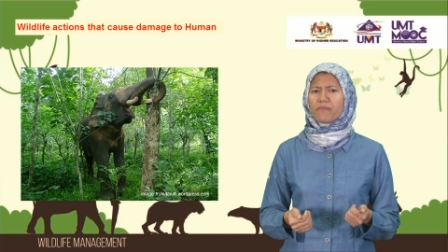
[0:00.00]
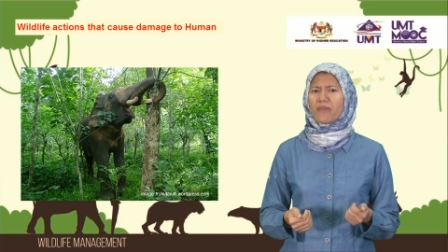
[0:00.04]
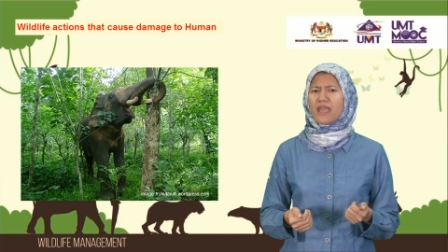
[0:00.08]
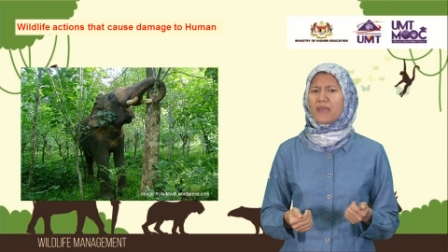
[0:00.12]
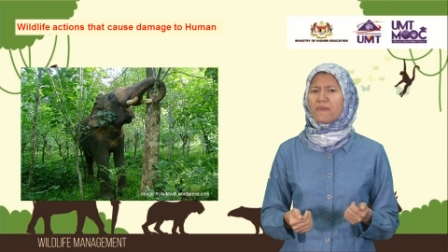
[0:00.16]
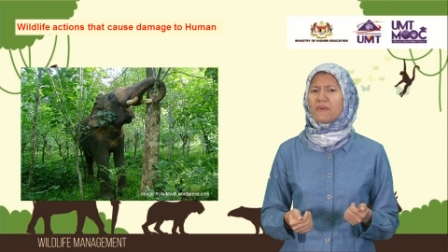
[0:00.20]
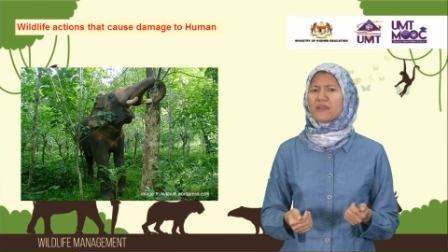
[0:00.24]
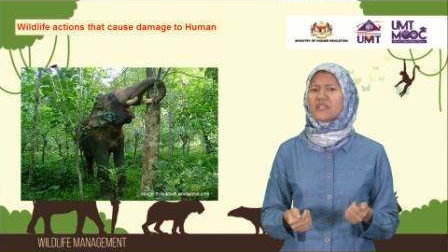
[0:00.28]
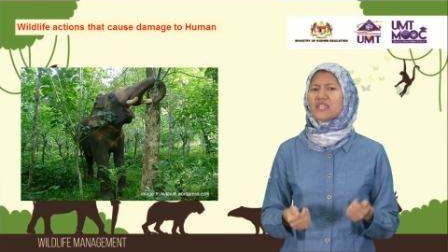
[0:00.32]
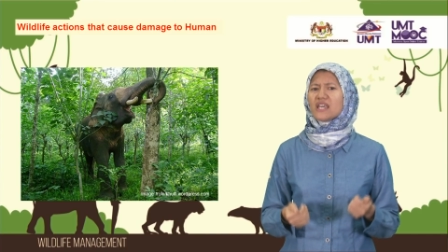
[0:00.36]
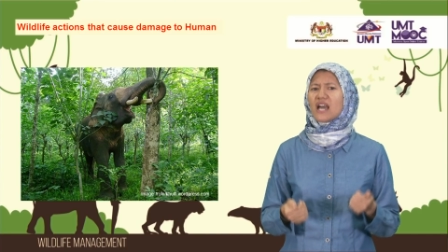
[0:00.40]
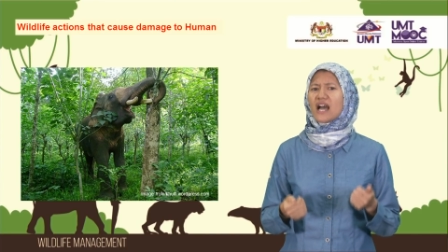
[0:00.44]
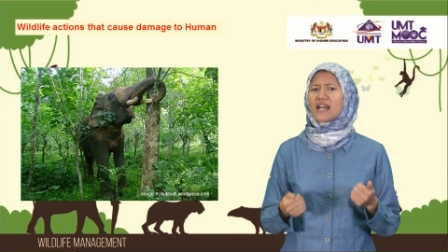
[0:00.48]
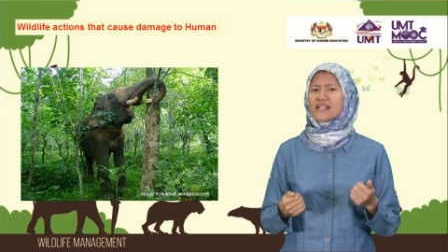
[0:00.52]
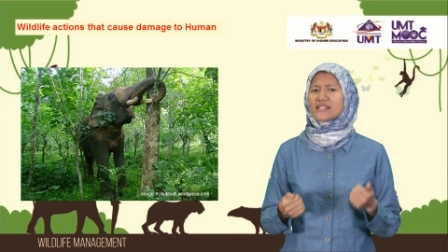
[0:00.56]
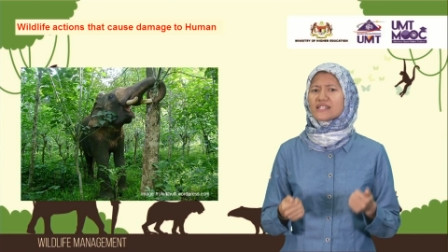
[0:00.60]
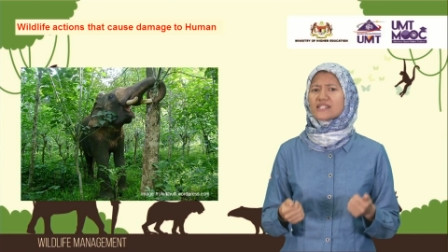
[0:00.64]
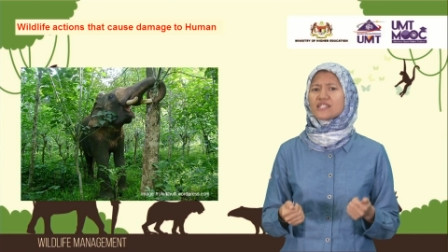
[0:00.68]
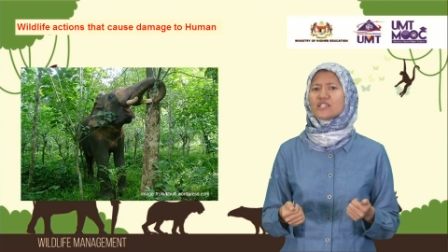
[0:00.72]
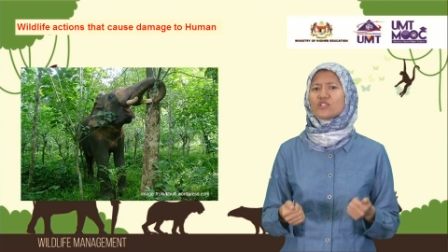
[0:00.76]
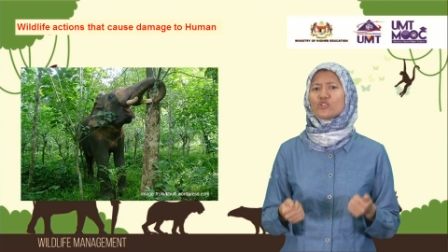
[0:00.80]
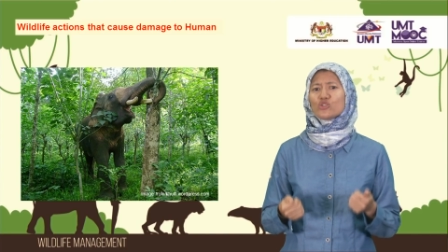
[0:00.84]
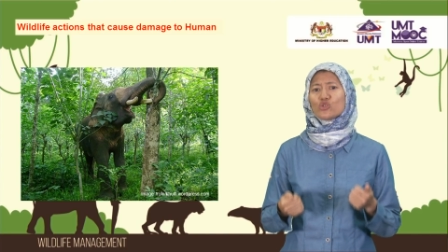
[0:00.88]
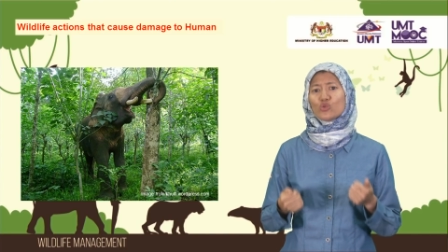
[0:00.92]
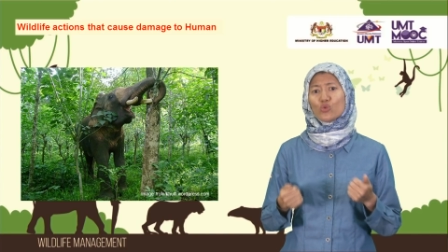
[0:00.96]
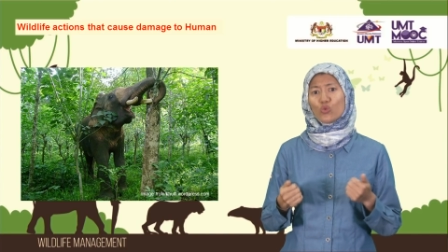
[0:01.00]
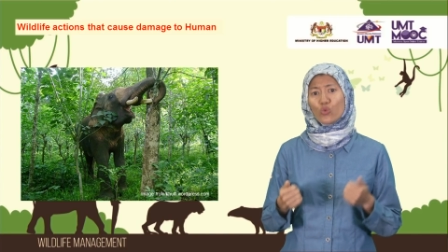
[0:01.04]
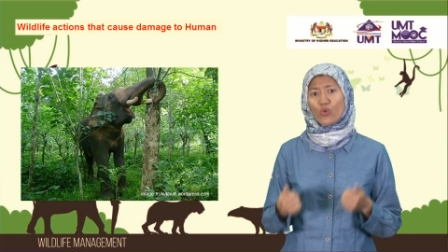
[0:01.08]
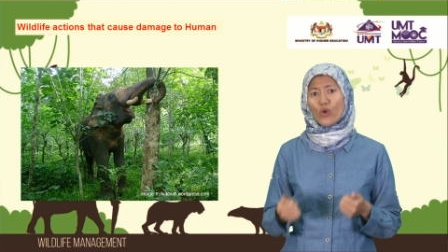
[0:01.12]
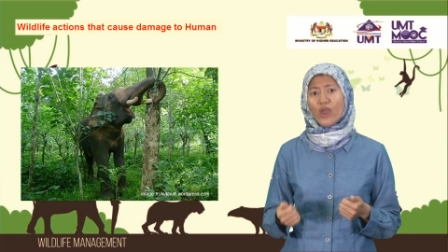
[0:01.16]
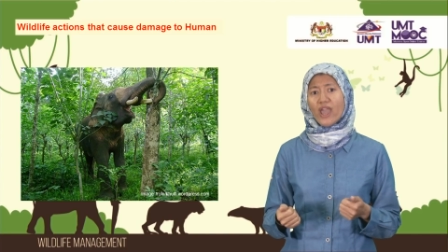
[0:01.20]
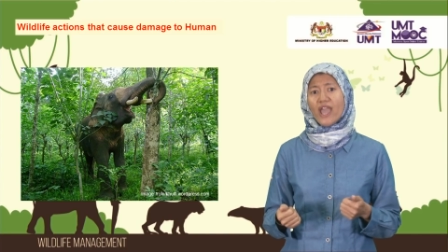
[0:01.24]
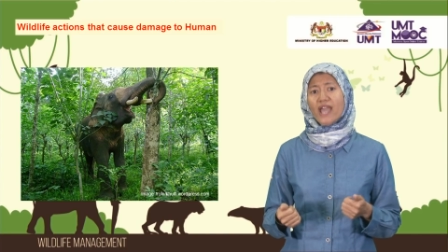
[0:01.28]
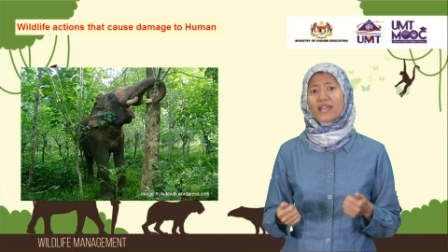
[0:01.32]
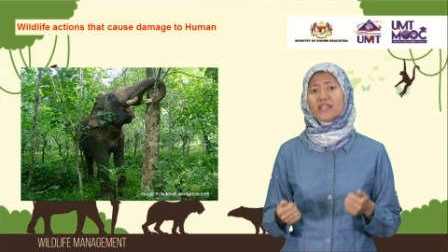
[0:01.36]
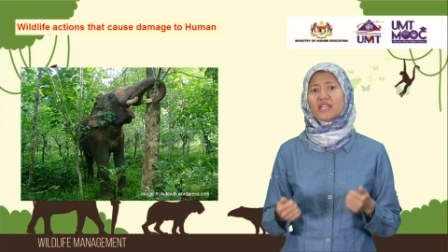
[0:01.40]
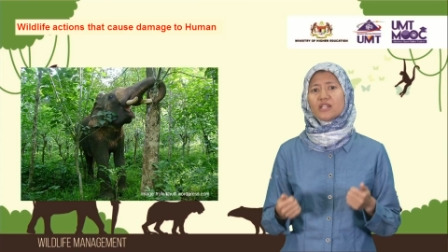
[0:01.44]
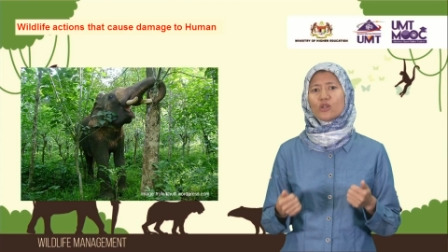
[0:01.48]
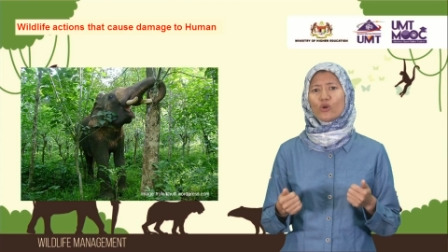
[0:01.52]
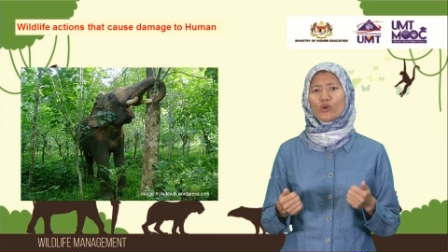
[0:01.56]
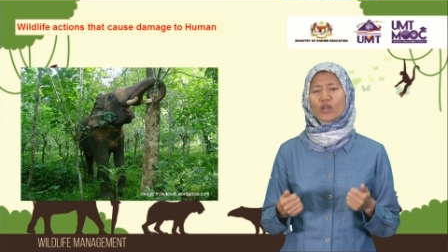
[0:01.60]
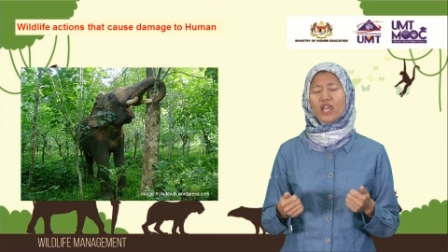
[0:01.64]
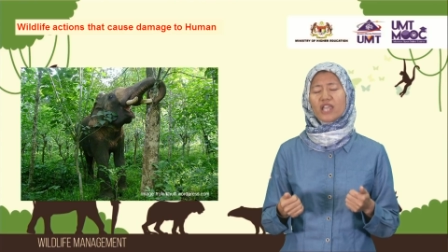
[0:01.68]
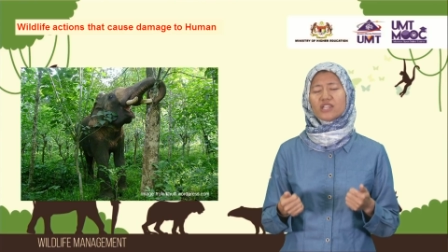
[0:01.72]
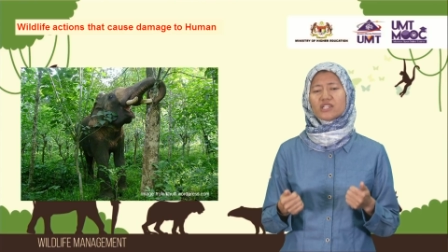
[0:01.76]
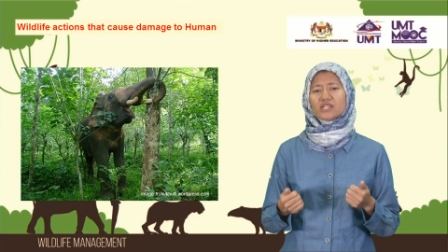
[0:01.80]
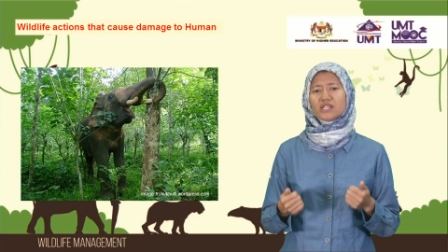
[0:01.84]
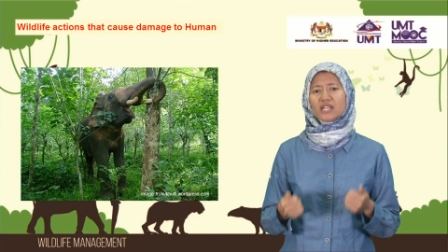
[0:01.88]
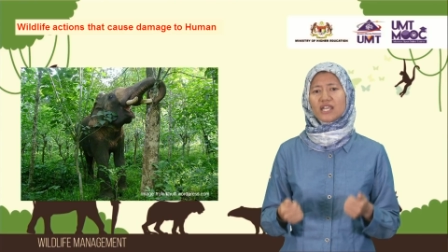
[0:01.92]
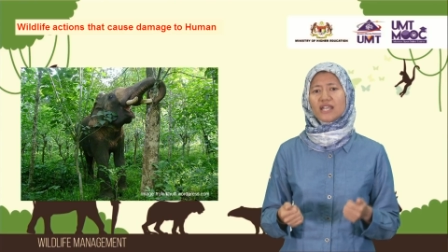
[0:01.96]
maybe the answer to where the
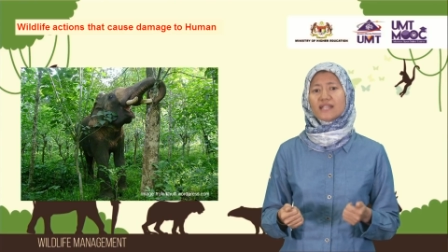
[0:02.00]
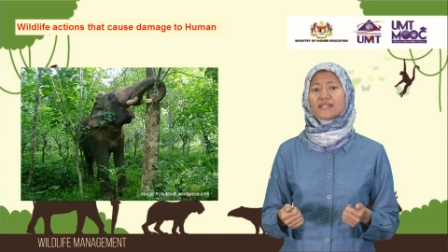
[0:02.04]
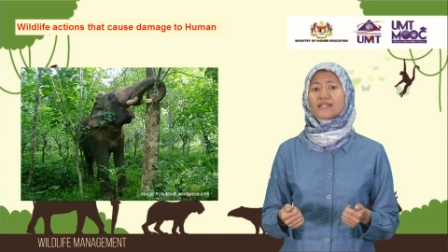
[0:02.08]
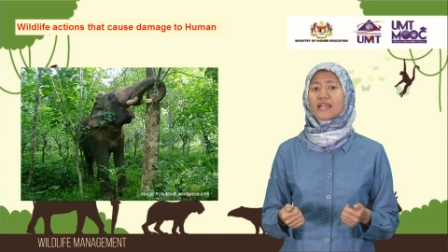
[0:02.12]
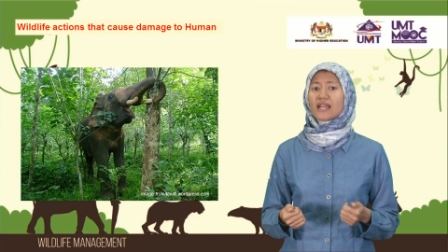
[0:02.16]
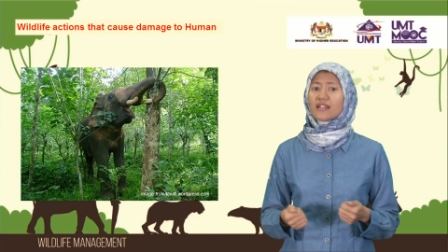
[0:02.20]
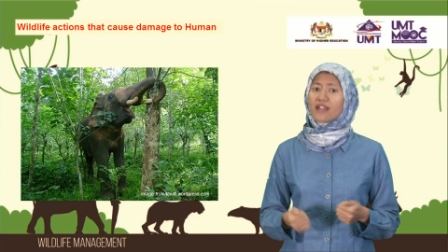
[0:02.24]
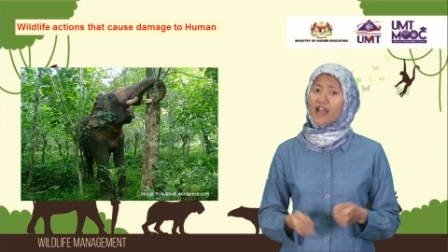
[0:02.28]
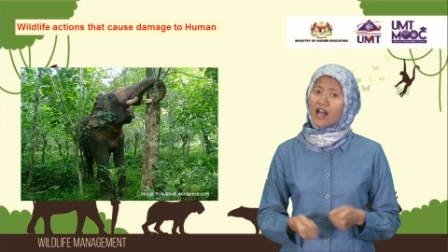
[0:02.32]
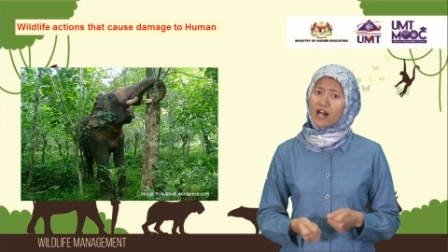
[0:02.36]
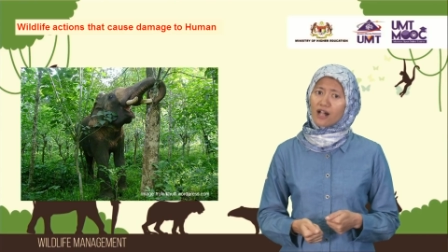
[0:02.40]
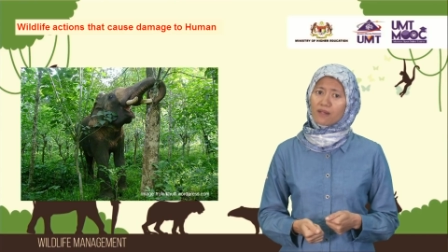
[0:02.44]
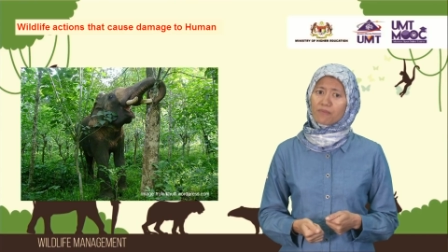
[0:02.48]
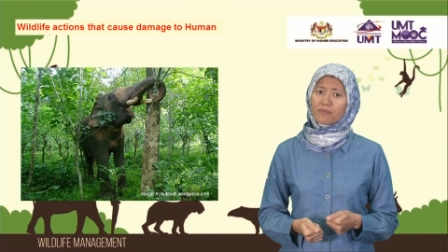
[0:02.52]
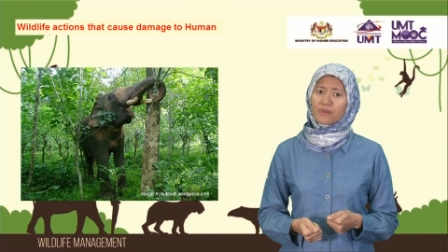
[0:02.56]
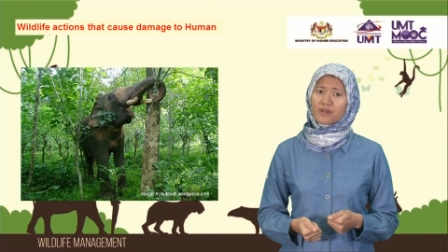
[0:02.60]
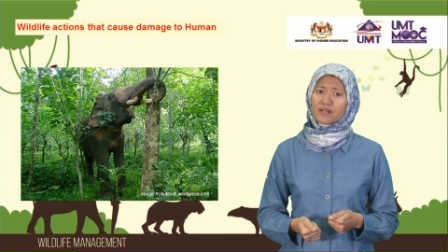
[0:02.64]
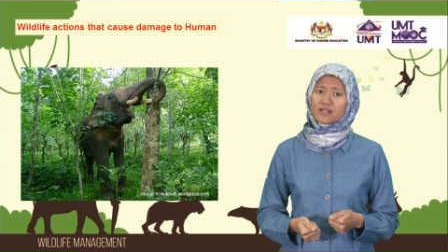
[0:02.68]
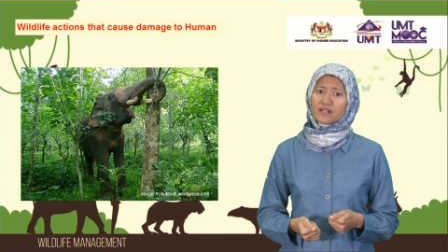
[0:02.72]
location is can help.